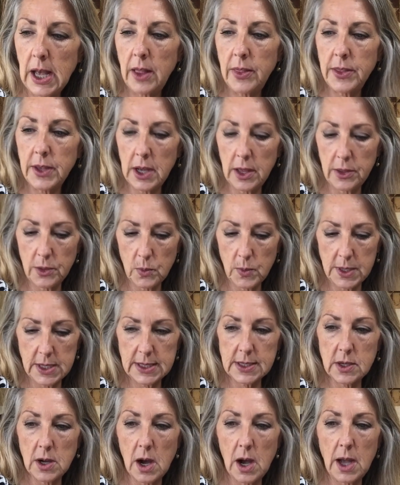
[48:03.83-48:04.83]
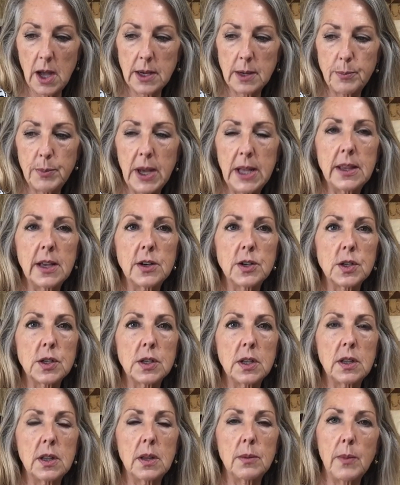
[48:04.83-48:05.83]
The other one is not, but
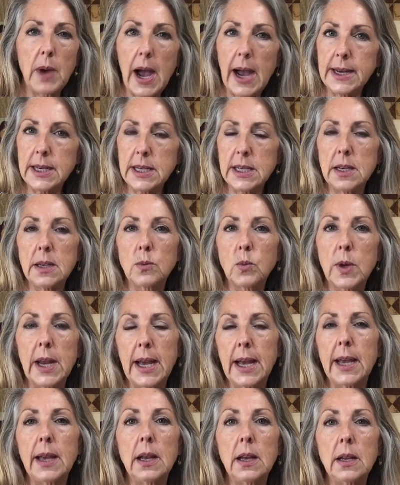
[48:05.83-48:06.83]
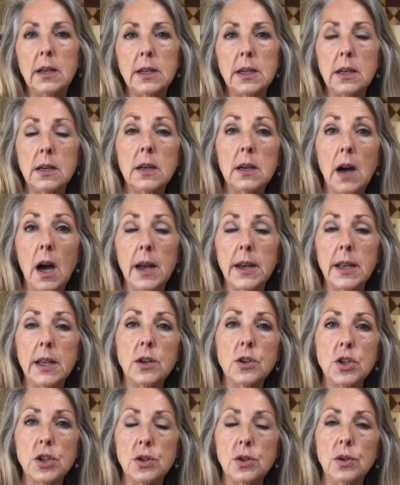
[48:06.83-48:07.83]
I did when I got
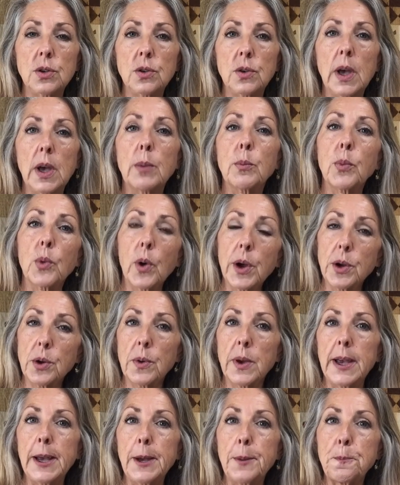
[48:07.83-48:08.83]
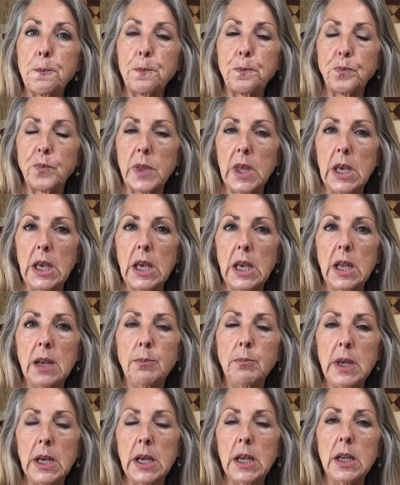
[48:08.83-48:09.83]
into embroidery
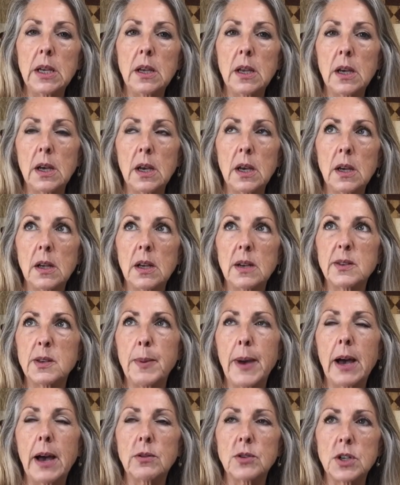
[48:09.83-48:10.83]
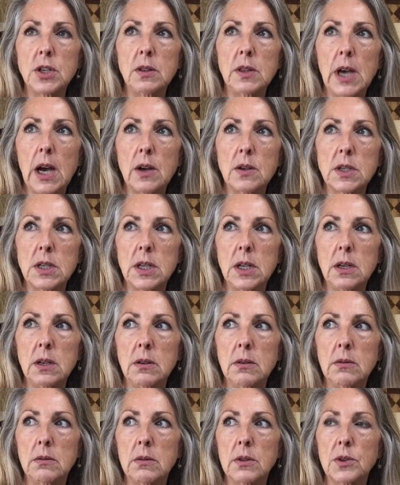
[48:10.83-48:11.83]
in it was about
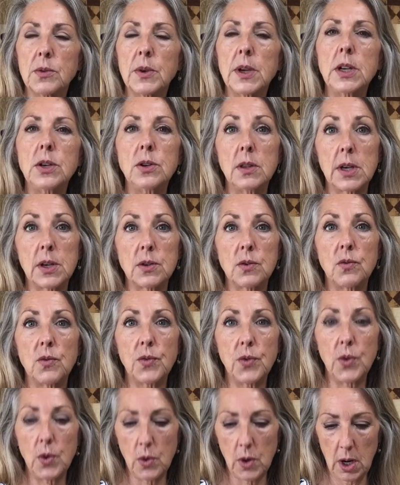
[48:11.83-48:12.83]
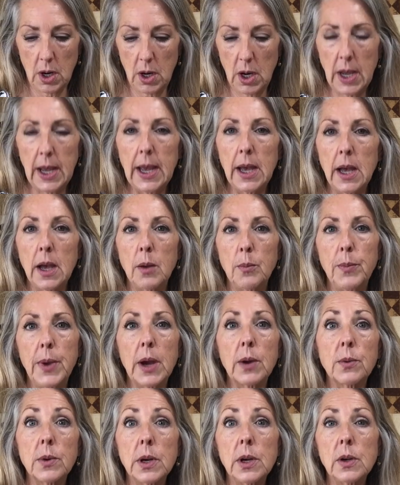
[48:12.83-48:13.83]
2003, 2004.
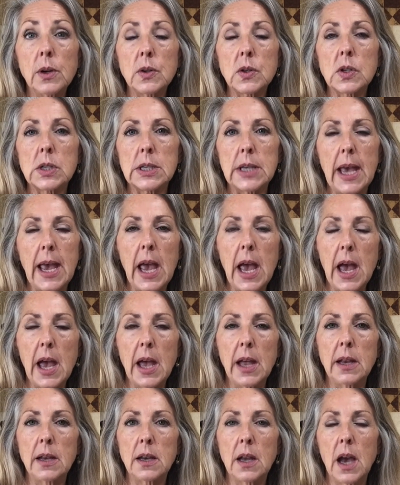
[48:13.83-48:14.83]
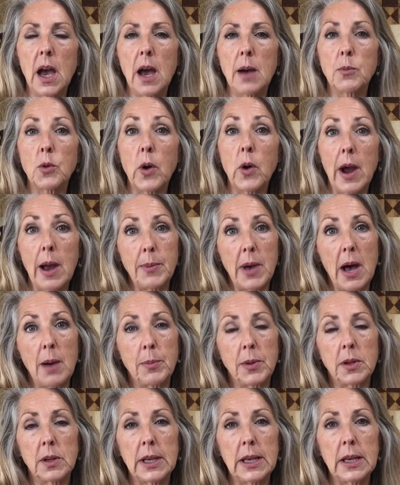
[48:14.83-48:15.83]
Bare Roots and
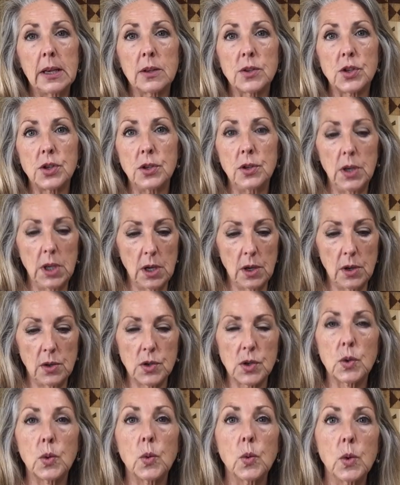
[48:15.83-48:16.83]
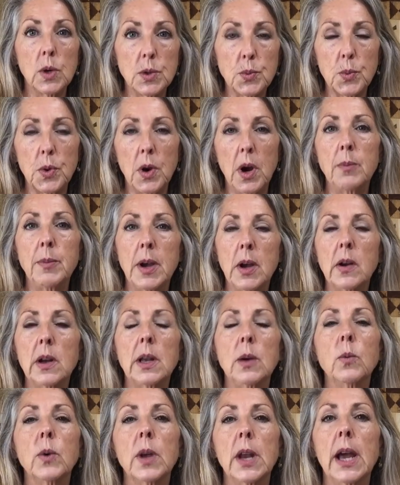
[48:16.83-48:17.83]
Crabapple Hill Studios was
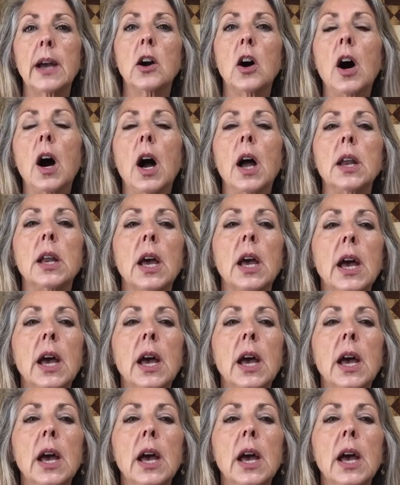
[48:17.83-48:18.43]
primarily what I got.